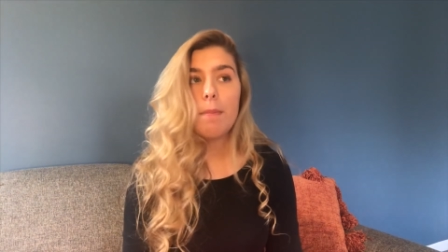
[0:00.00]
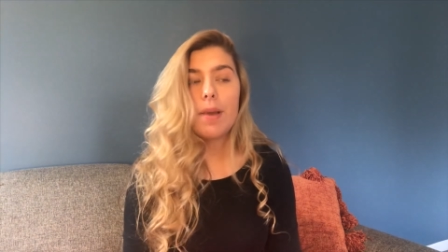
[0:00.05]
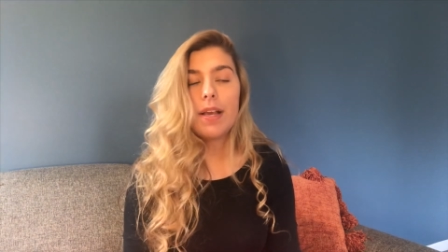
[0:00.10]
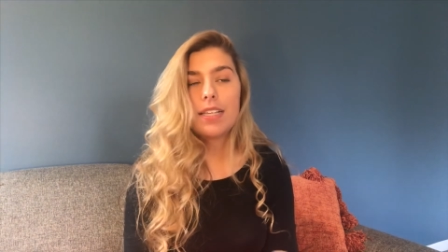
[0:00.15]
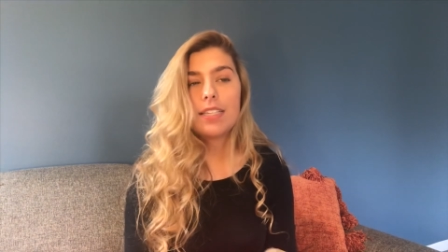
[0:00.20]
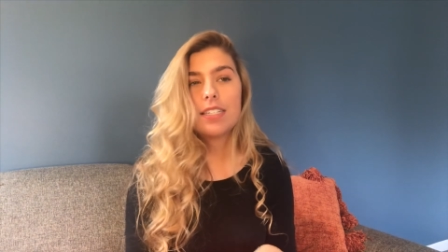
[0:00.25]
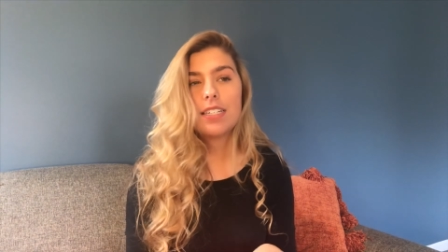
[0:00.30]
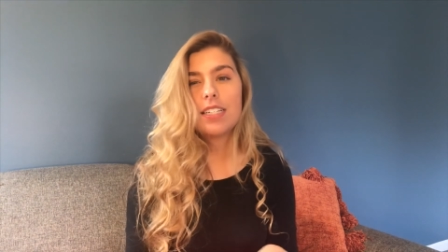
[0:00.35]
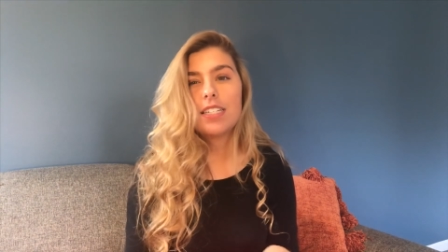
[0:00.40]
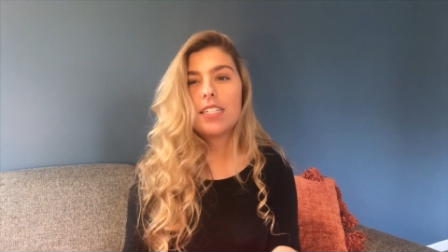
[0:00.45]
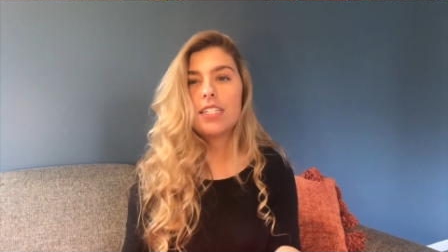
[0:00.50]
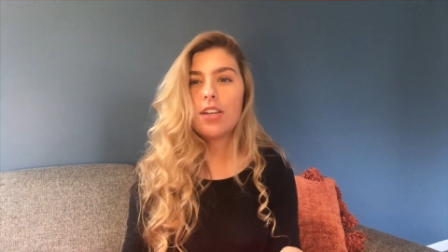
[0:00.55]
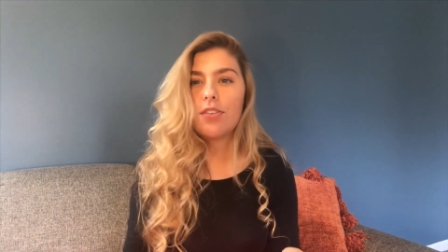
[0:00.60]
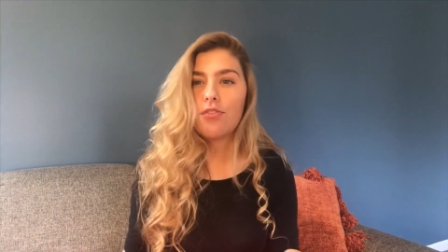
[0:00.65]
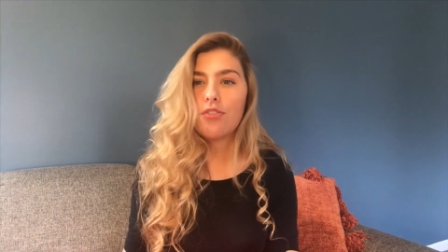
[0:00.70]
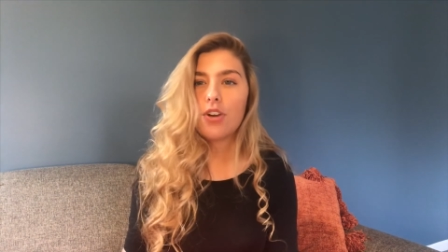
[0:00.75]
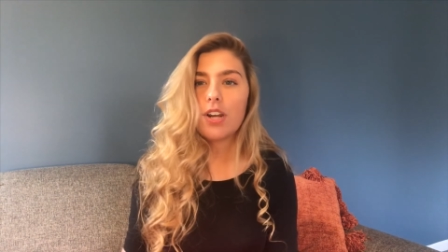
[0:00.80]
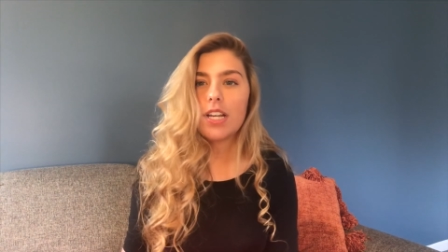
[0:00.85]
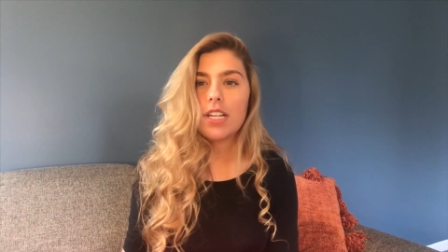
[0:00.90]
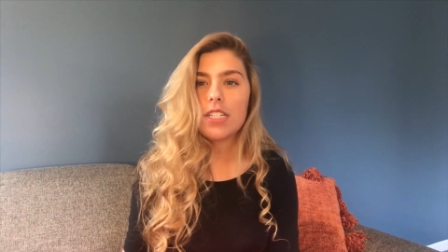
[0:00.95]
mixing
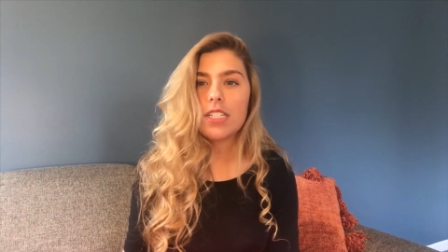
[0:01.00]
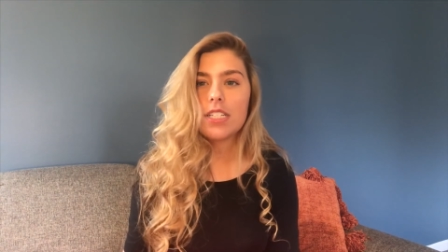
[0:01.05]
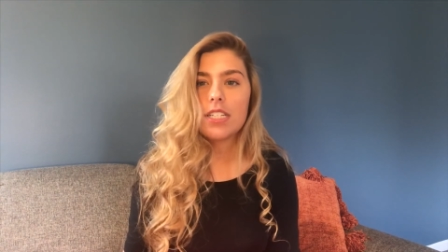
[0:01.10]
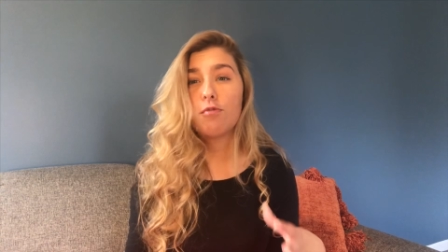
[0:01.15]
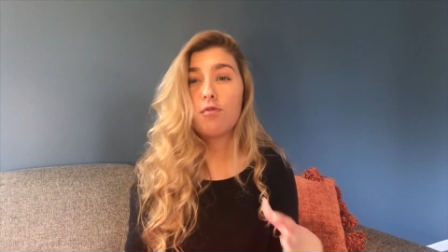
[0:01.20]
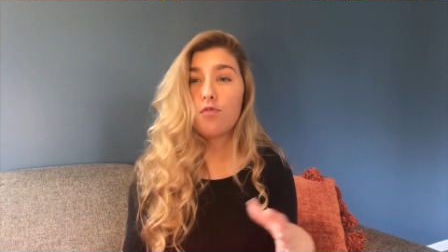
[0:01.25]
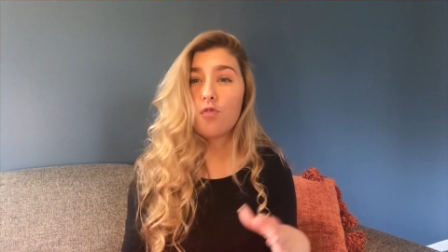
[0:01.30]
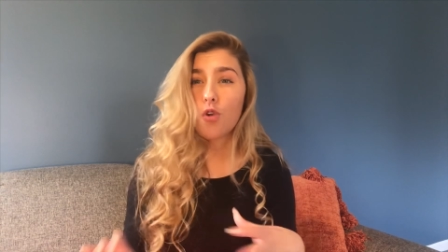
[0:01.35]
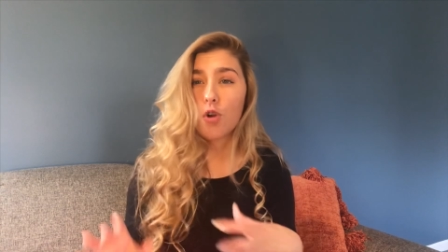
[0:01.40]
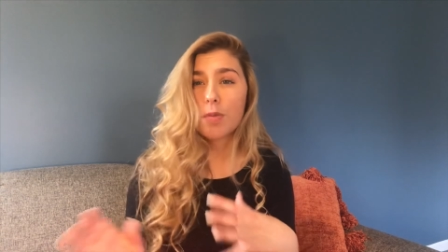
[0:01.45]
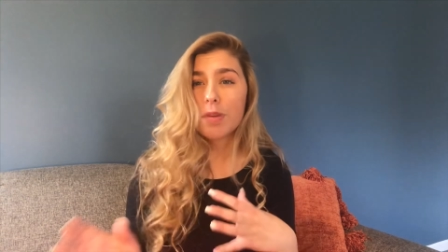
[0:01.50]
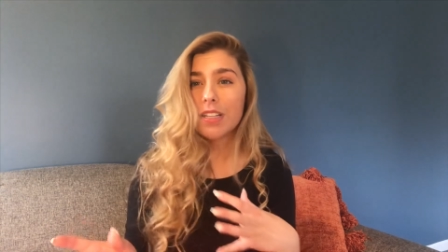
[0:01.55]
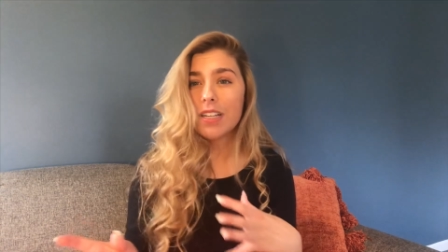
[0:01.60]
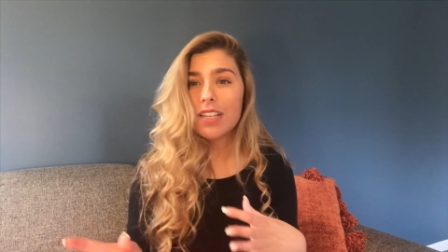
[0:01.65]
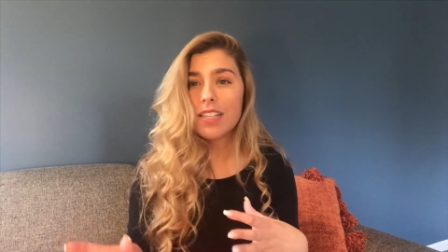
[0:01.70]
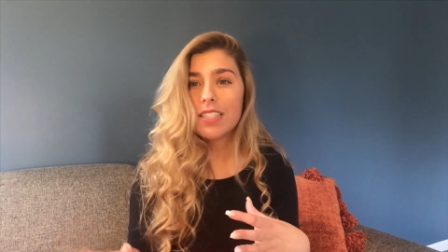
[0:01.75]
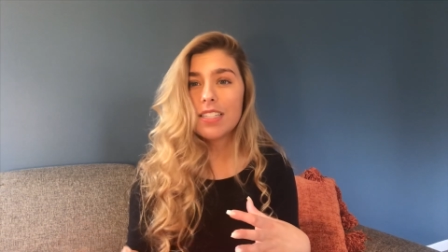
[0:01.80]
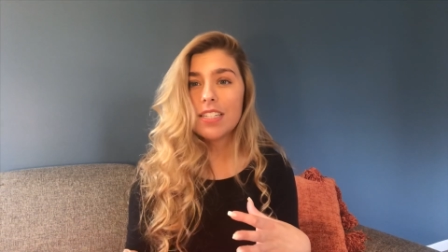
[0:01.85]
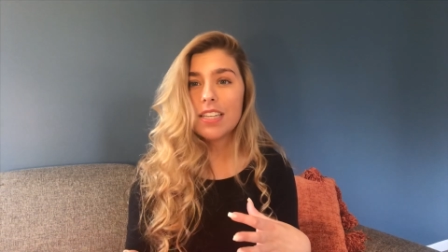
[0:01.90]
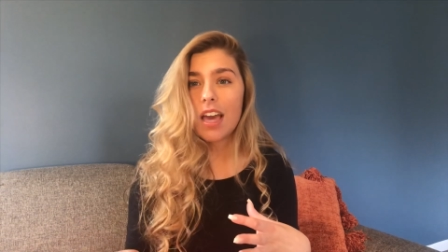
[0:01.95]
different
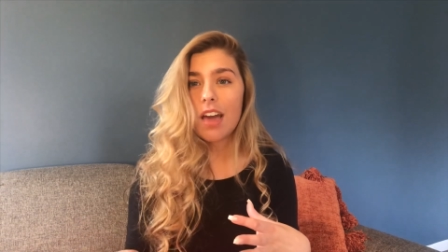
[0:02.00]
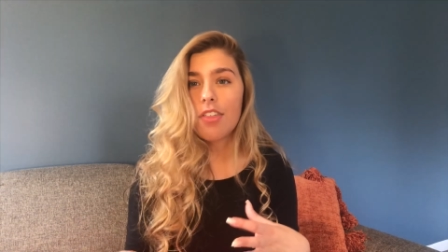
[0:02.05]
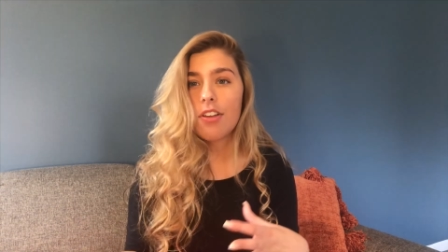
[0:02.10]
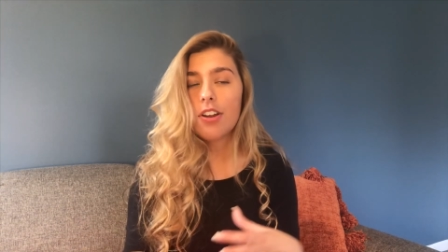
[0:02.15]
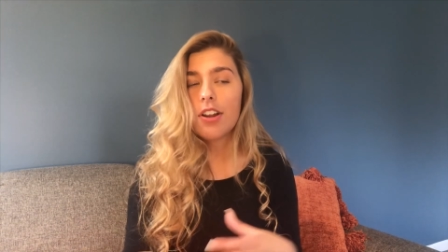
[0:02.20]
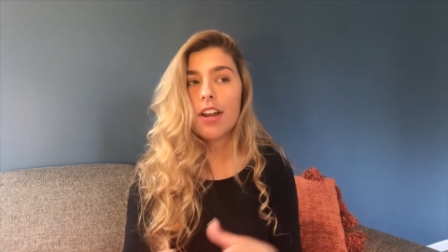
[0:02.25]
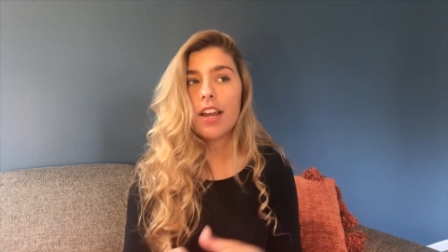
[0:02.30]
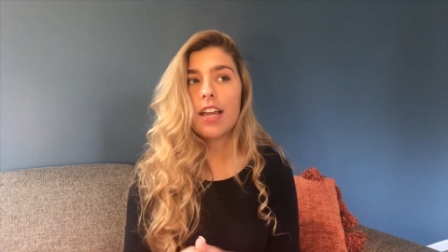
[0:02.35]
formulas together,